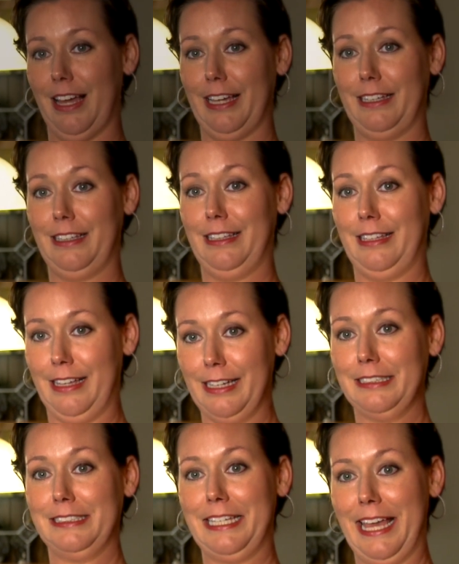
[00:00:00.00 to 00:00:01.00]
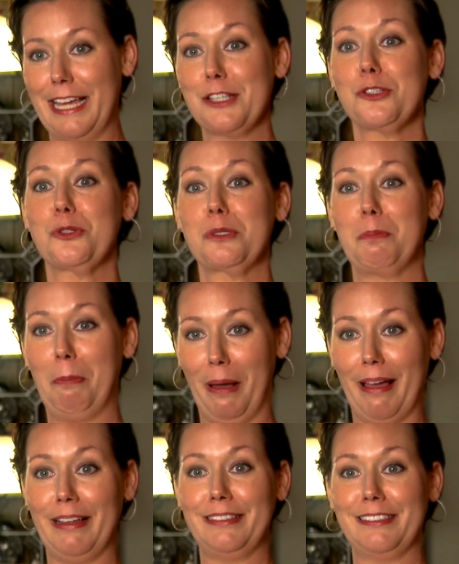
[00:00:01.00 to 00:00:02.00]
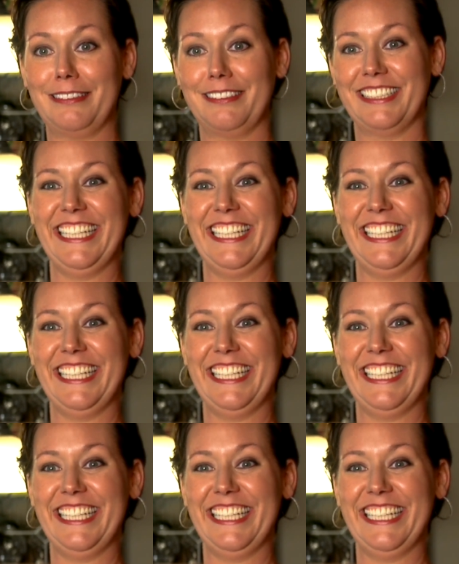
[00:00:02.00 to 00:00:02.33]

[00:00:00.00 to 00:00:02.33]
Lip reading: I kicked cancer's butt.